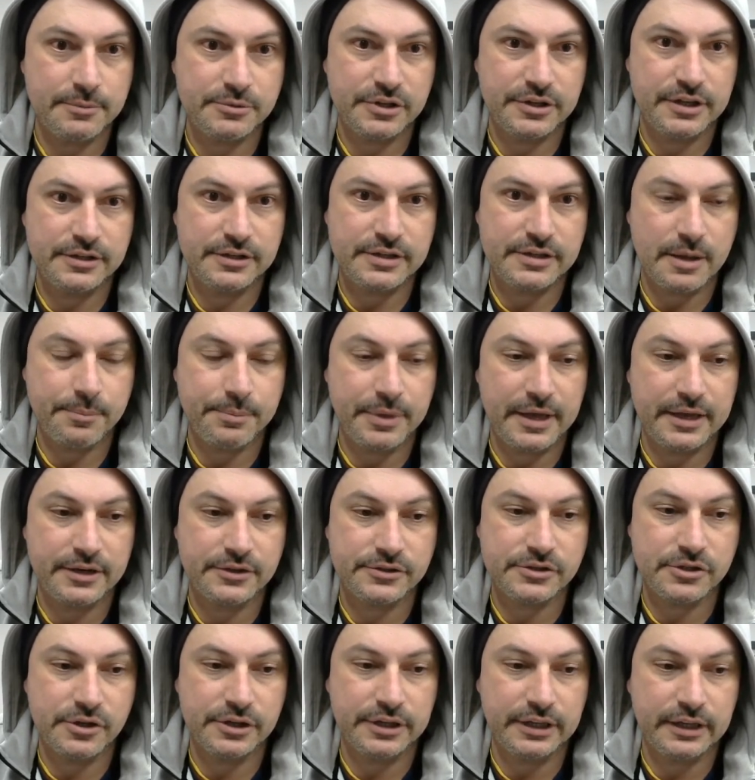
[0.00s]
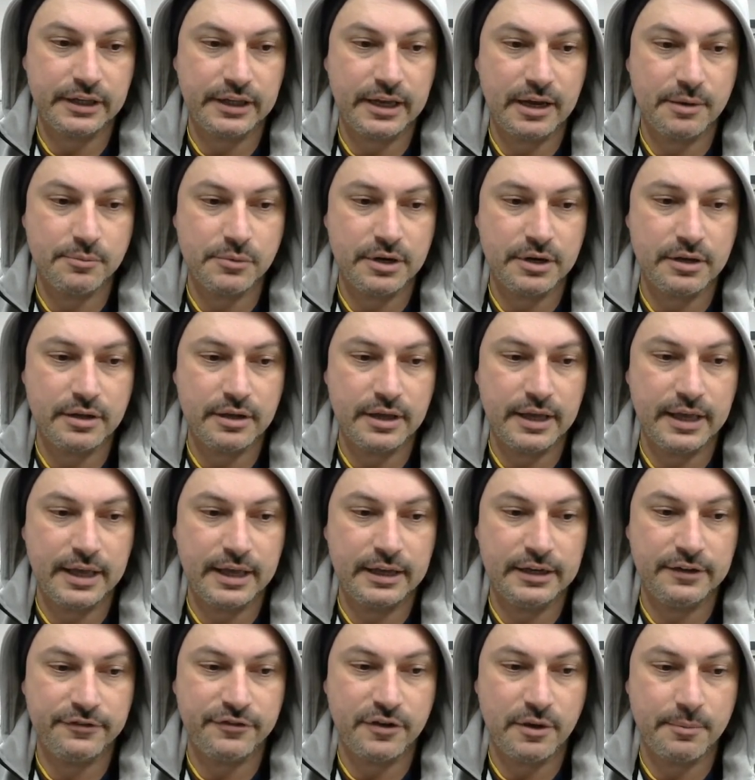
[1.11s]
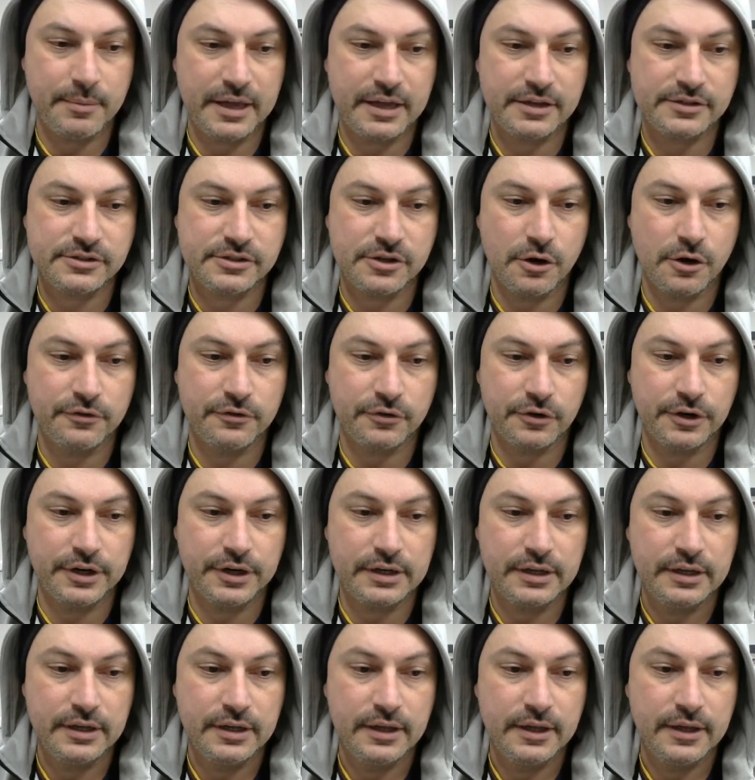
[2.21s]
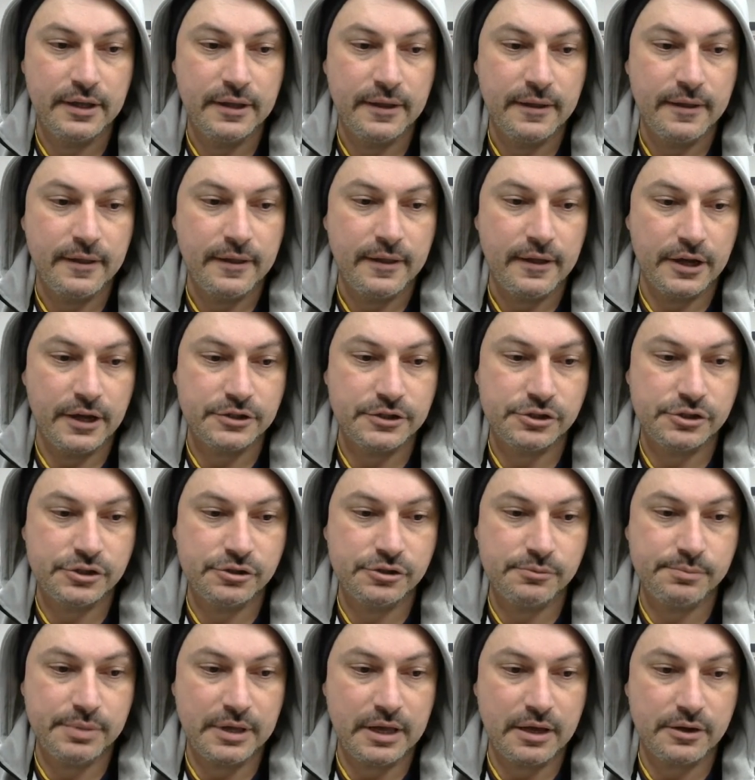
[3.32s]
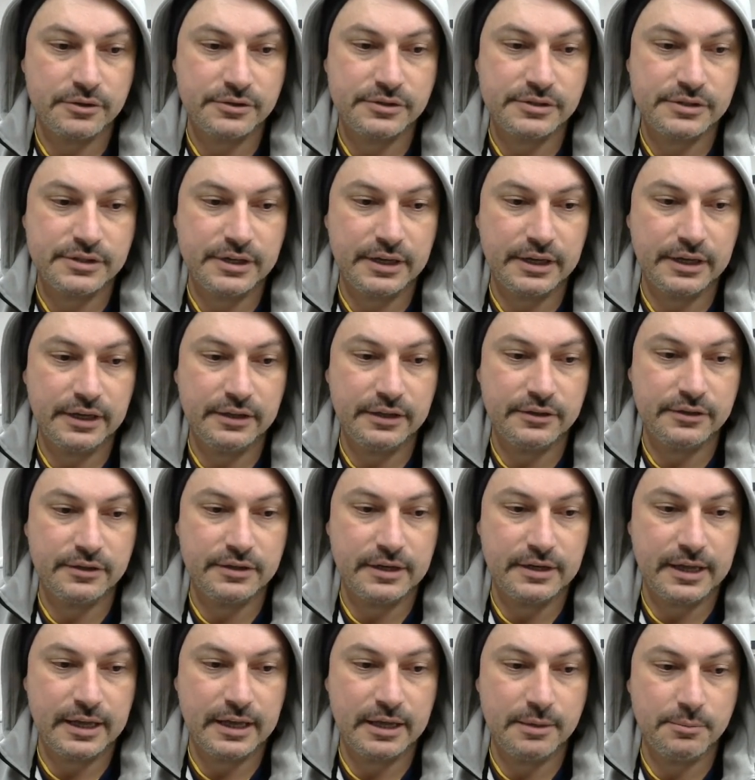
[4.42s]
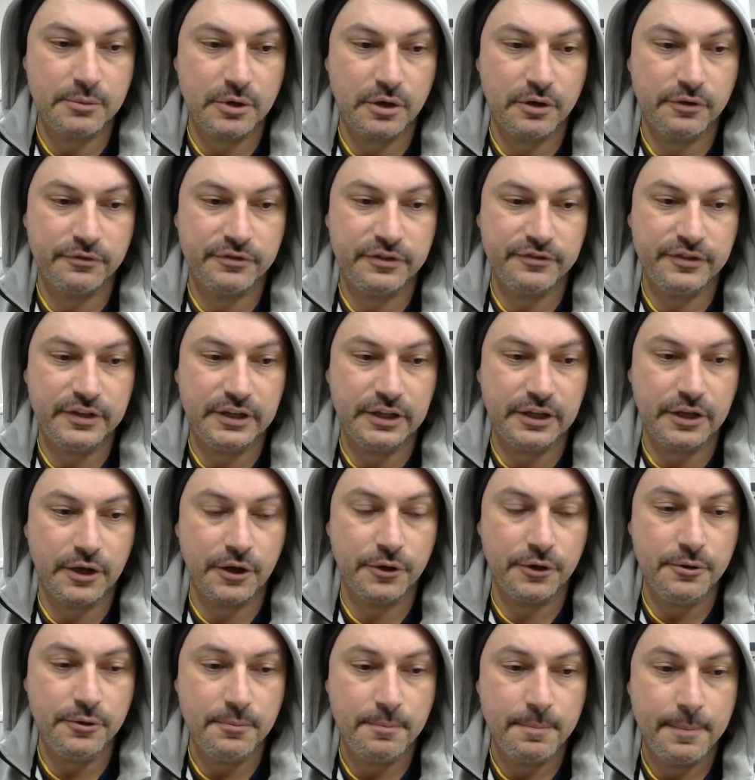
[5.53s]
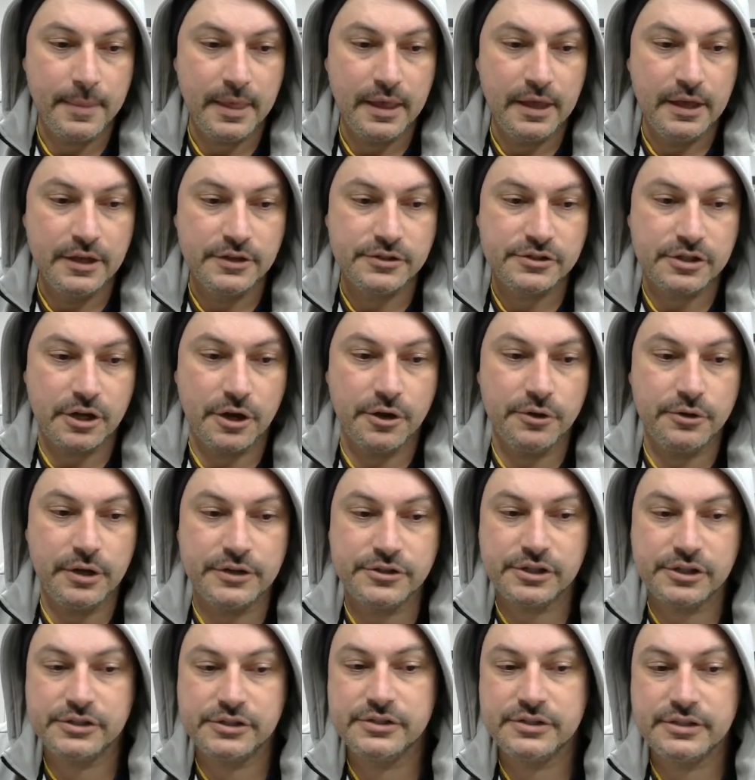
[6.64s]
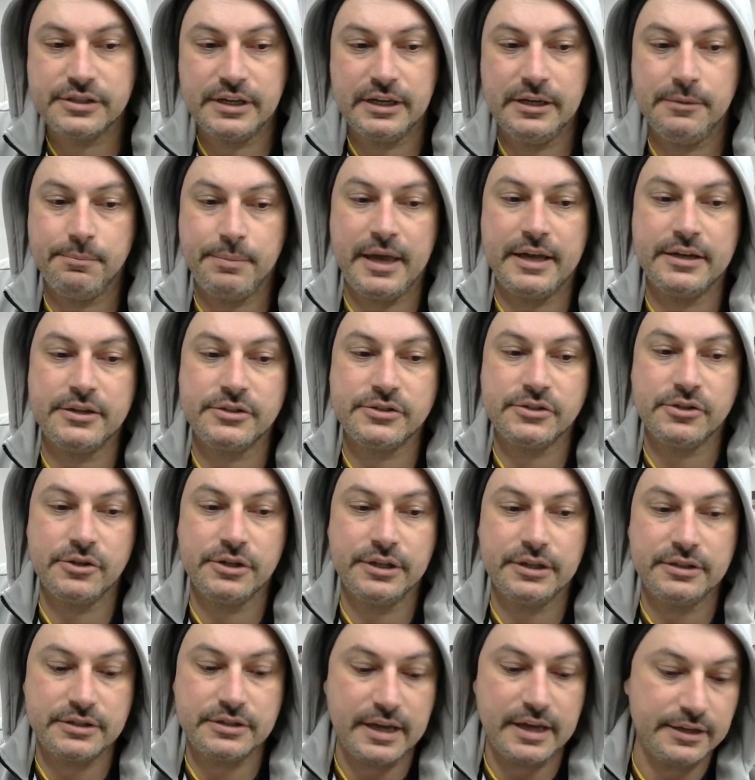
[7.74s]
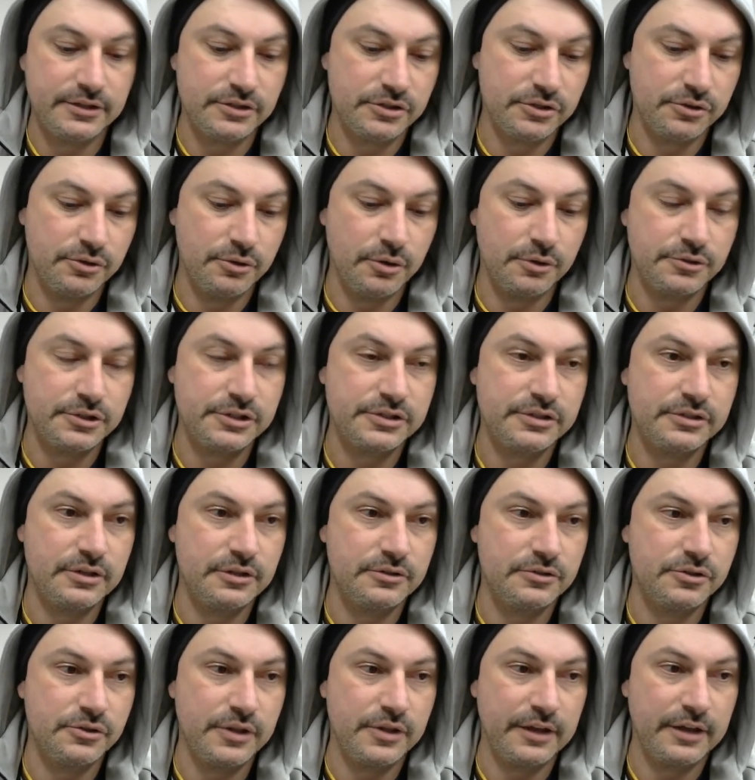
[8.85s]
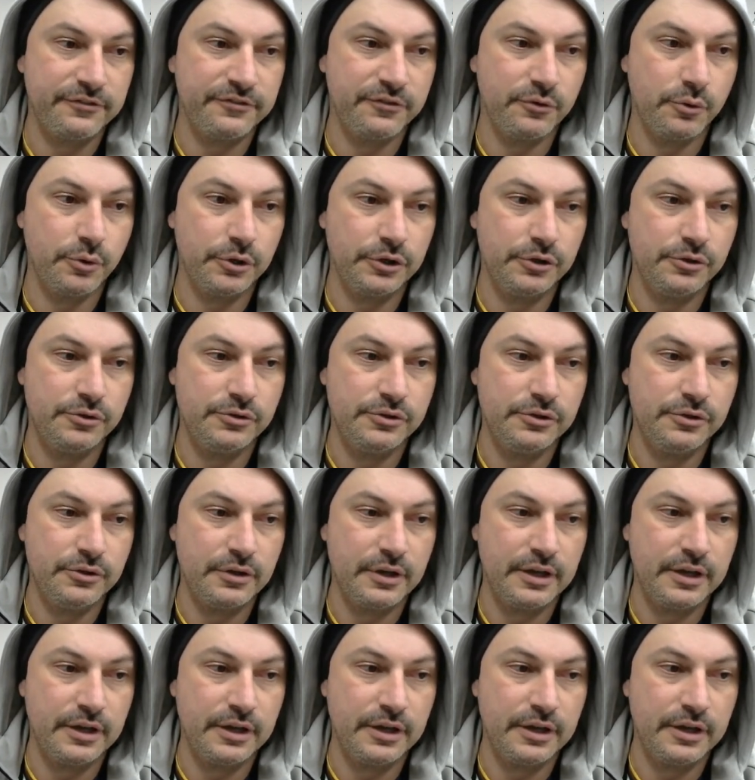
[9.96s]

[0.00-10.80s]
So there's our Panasonic camera, and if I mouse over it I should be able to see the name of the video. So as you can see, Panasonic Day 2, I'll just do that for you.